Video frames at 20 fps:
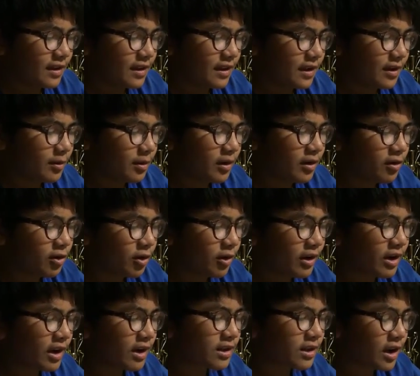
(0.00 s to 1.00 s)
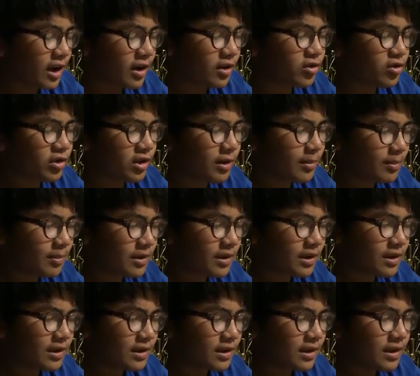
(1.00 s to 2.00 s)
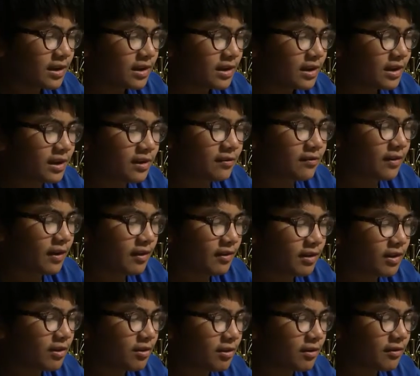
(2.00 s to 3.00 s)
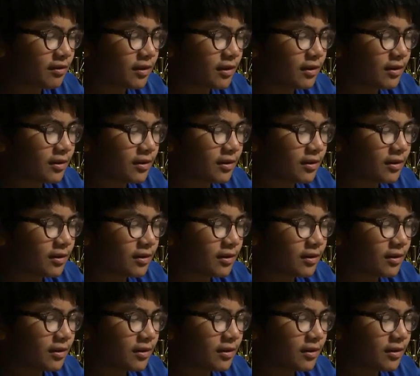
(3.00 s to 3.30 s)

And when you're going on long trips, this is very useful.